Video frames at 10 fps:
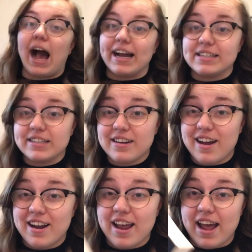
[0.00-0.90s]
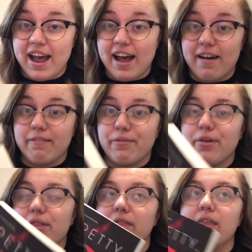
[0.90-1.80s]
I did not have
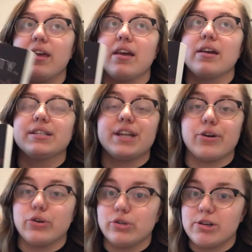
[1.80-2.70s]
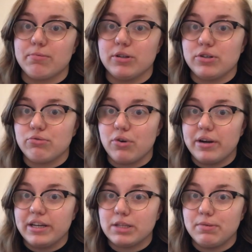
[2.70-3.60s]
the stereotypical
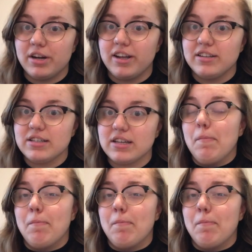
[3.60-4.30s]
sorority experience,